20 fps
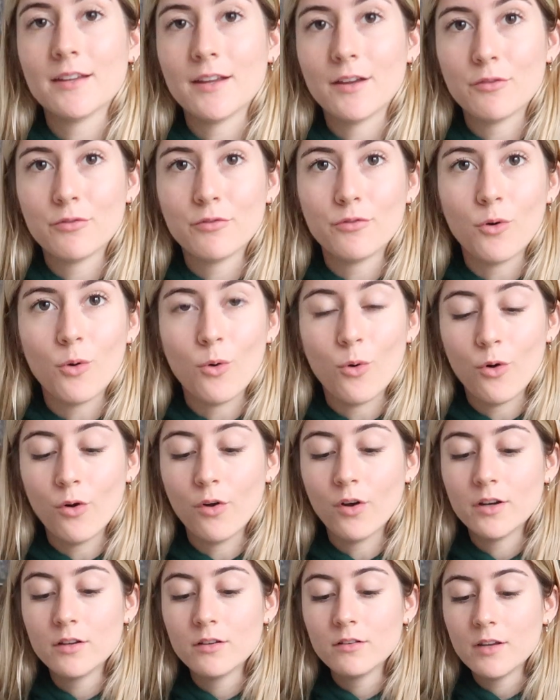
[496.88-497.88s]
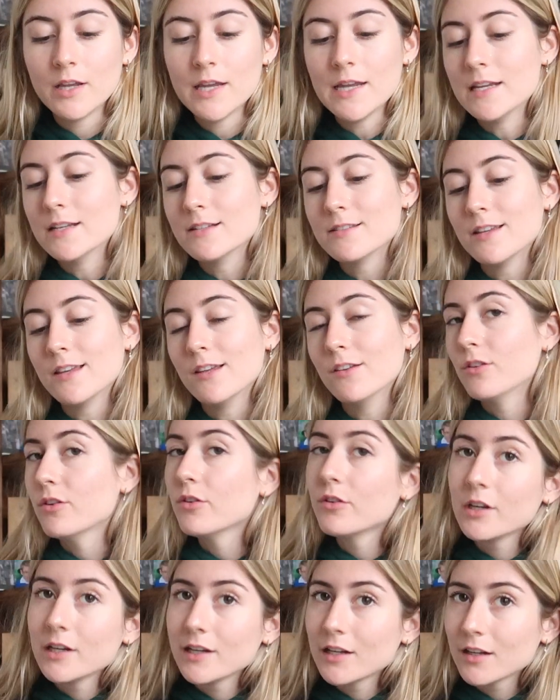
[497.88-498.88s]
it for easy
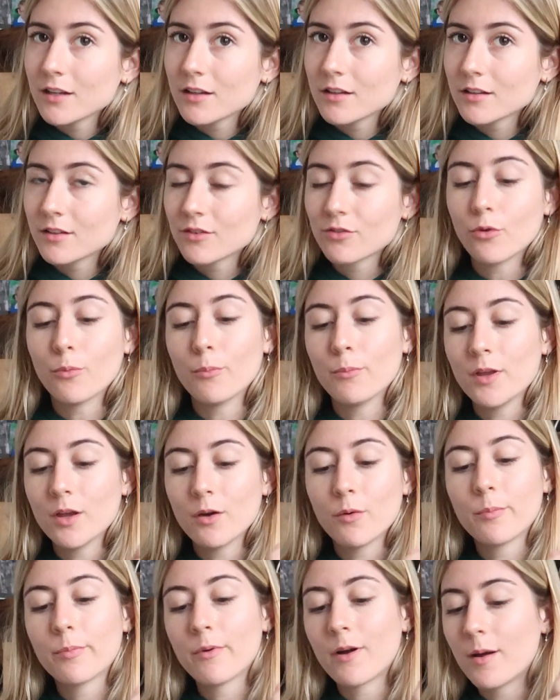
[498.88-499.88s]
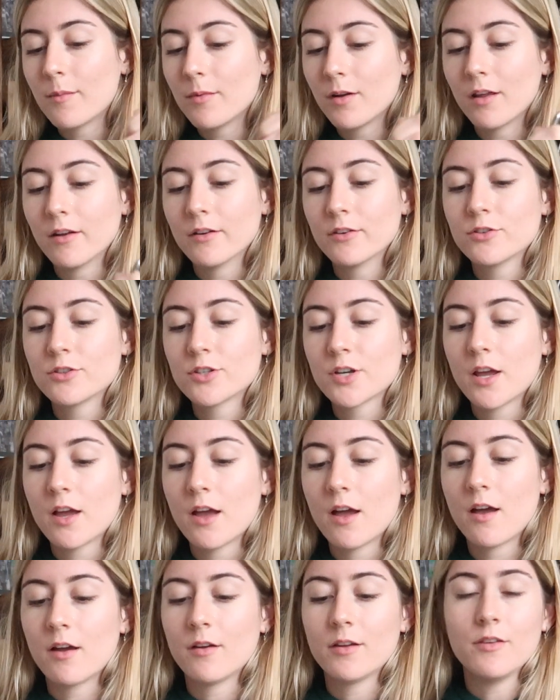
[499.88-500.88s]
uni dinners, for meal prep, lunch,
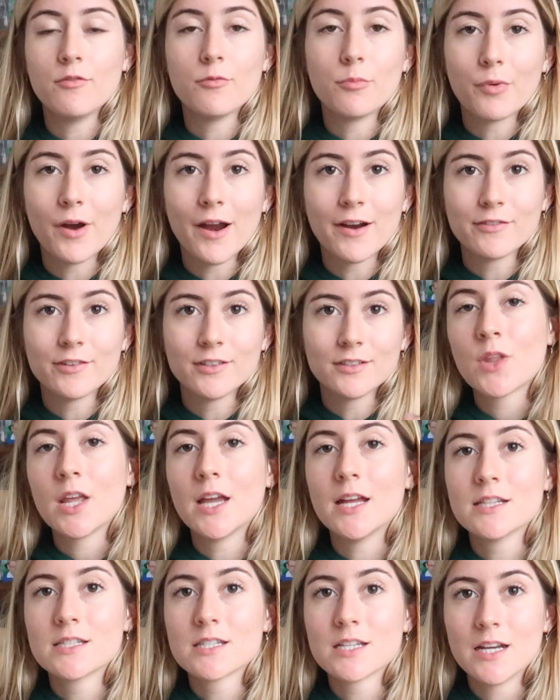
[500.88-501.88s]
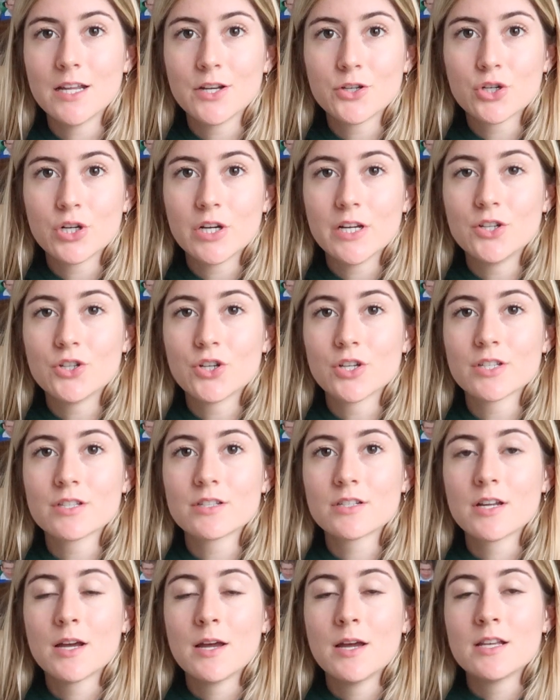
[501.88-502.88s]
even breakfast. It's literally
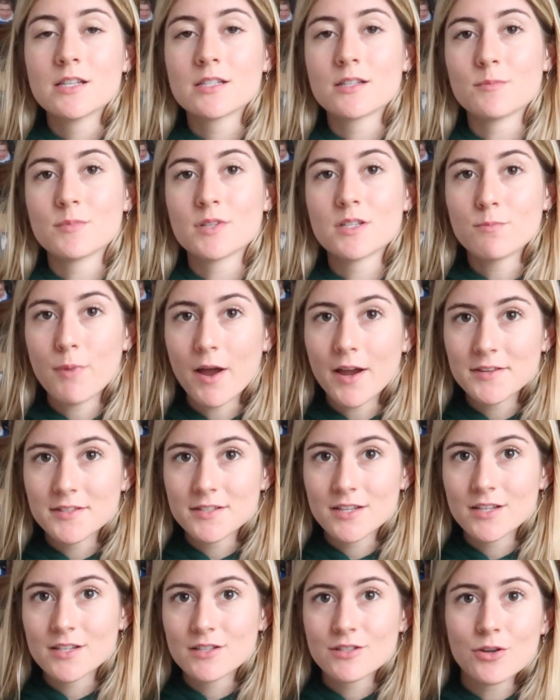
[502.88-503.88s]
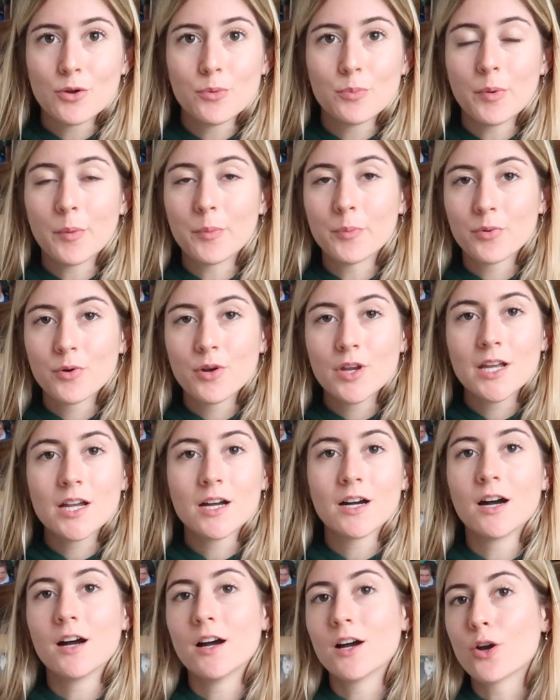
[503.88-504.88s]
just some spices, so
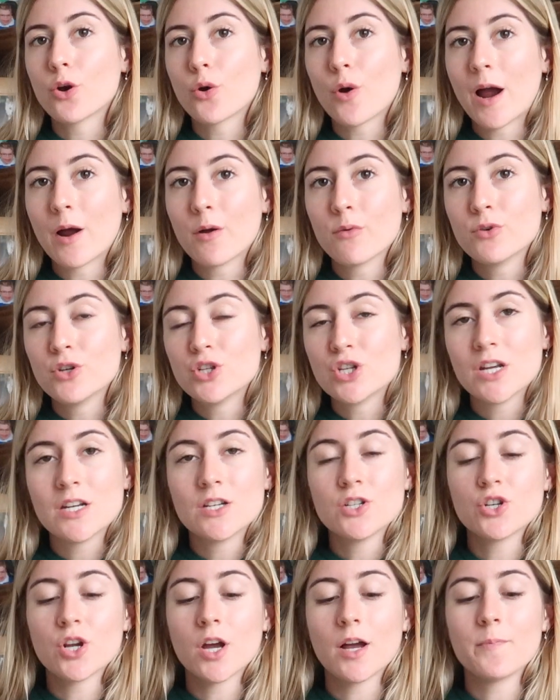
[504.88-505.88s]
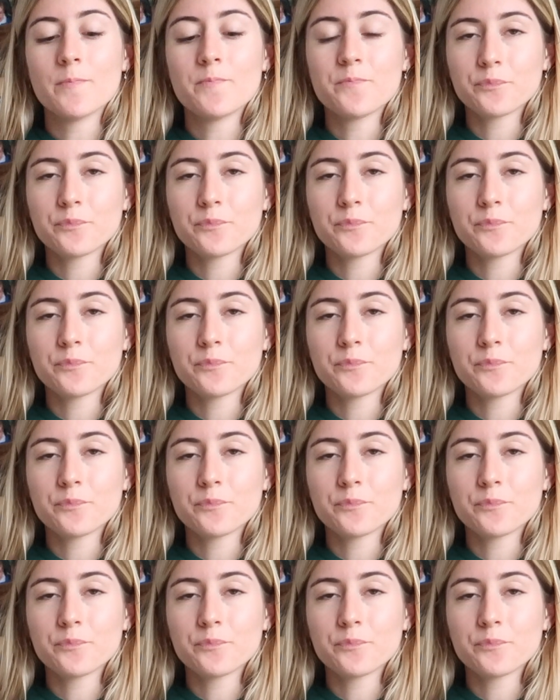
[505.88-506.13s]
paprika, ground ginger,